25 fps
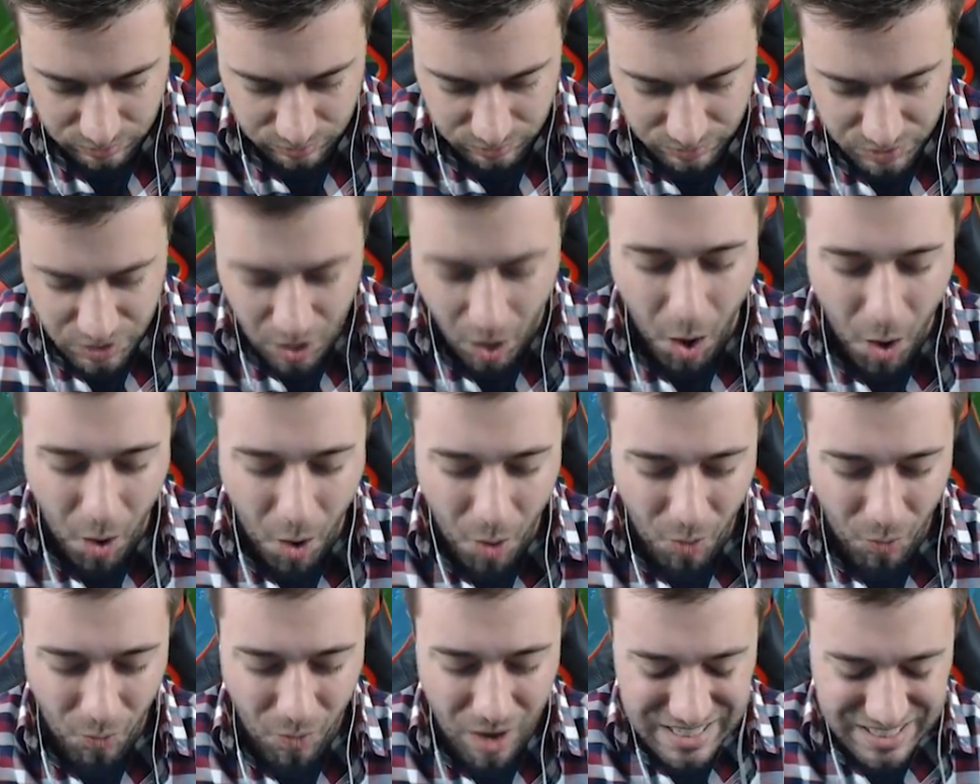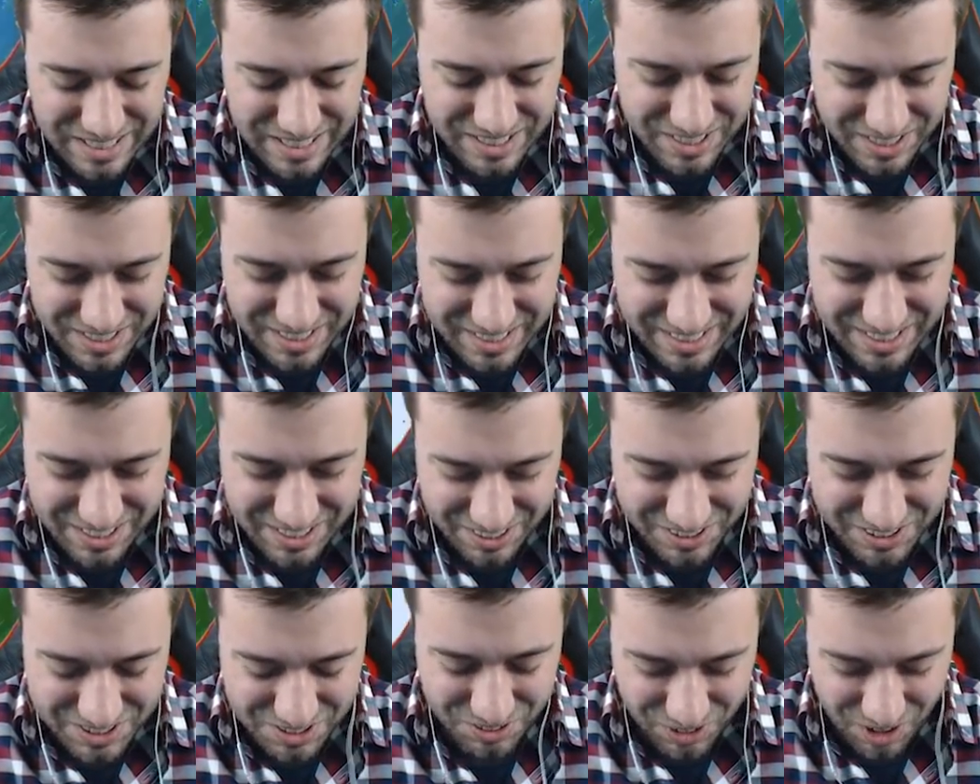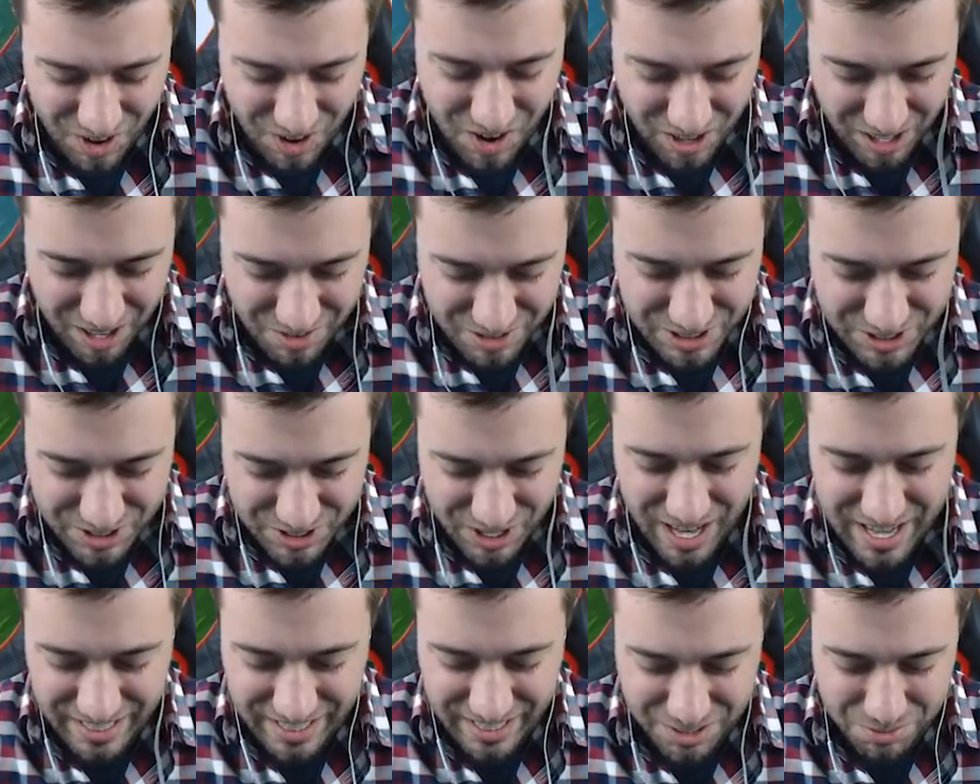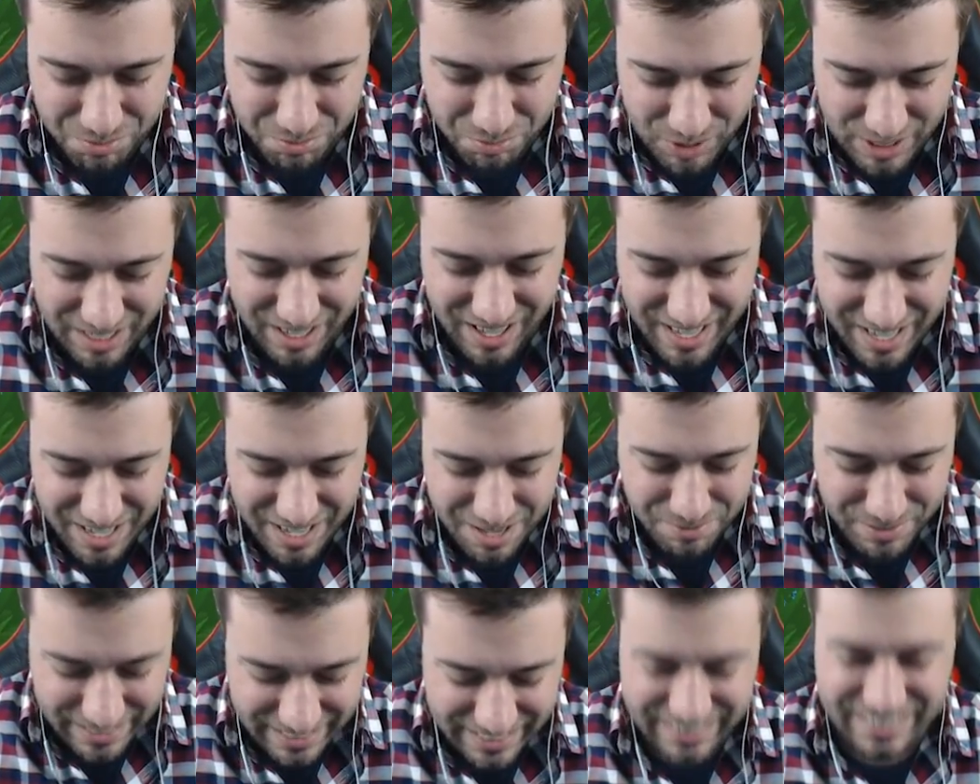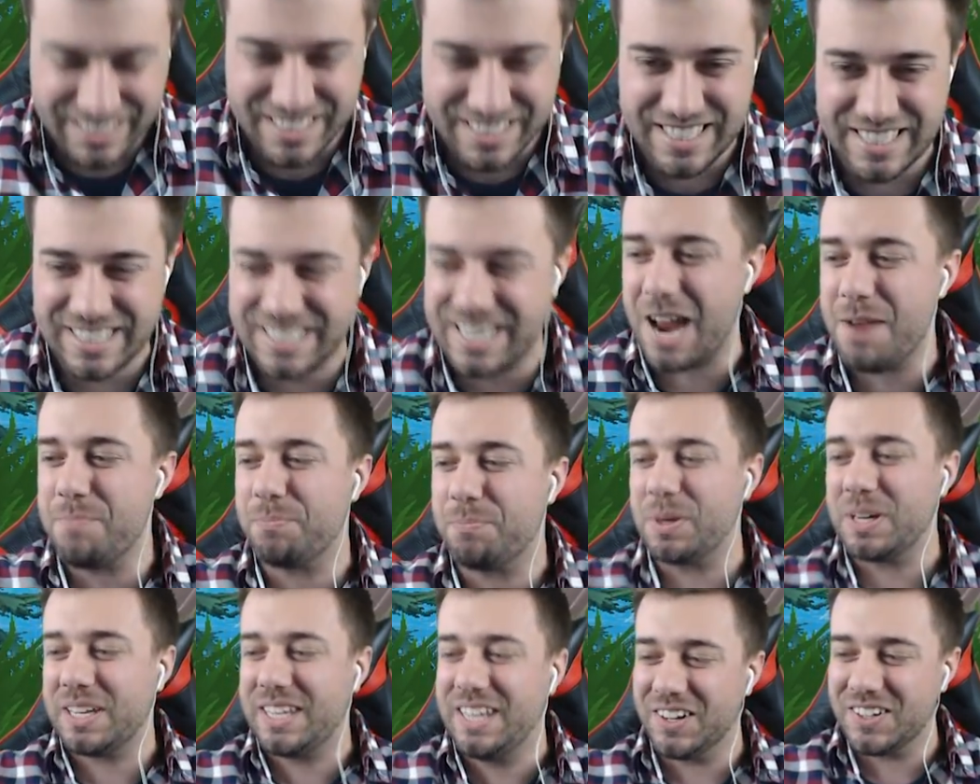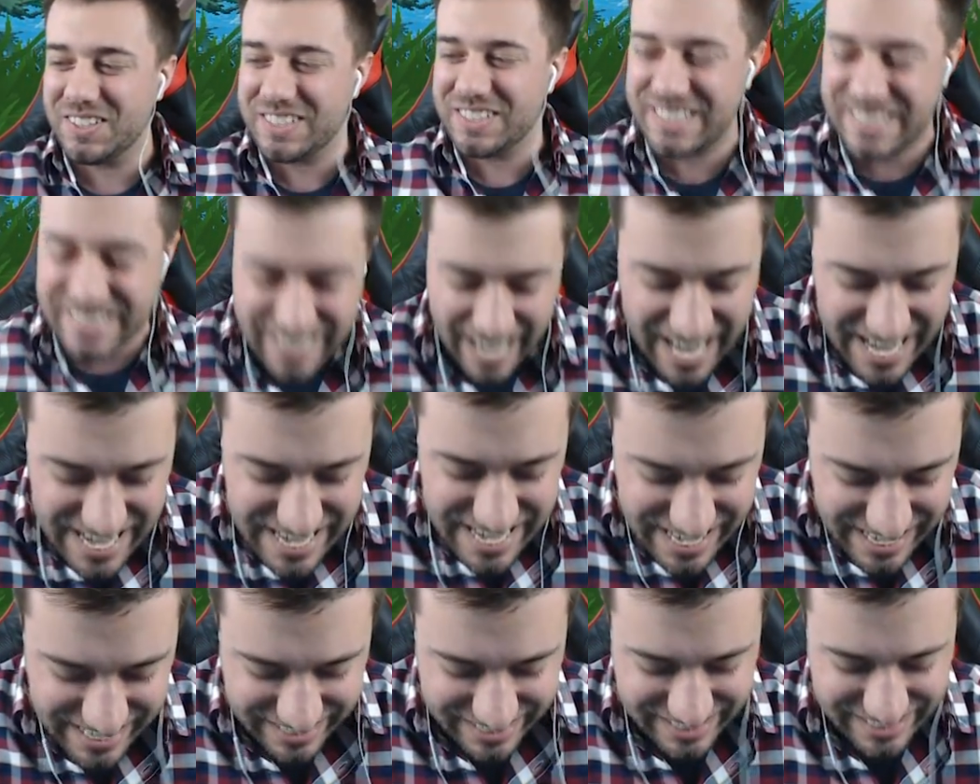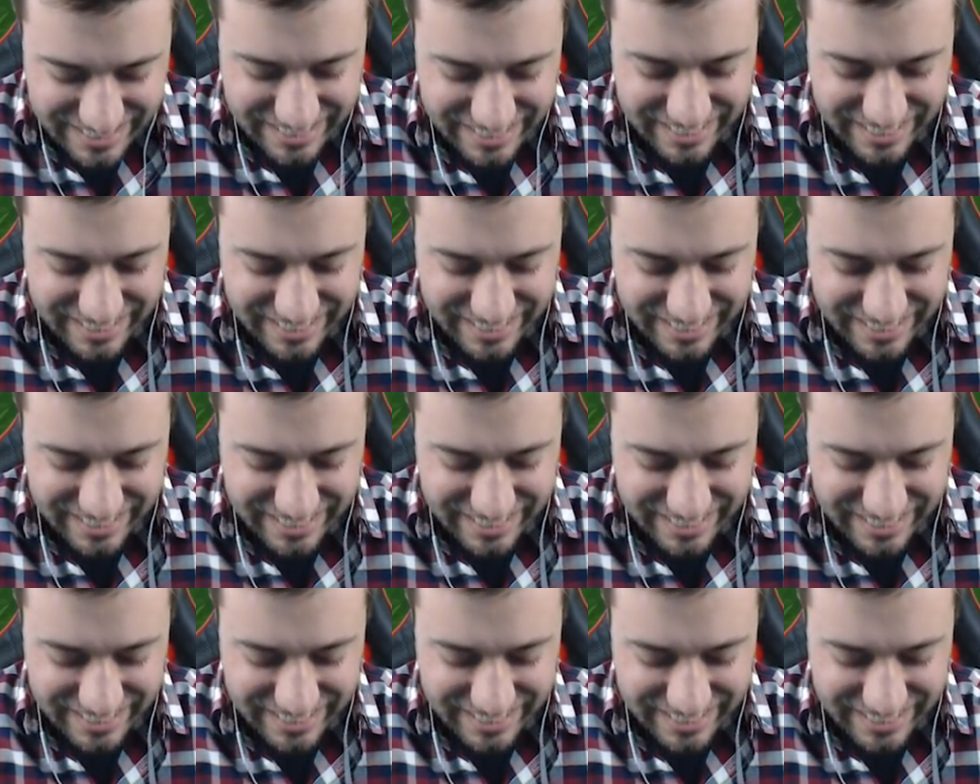No, I stood still too long. I was trying to get the beat on him to get the sniper kill. Dang it.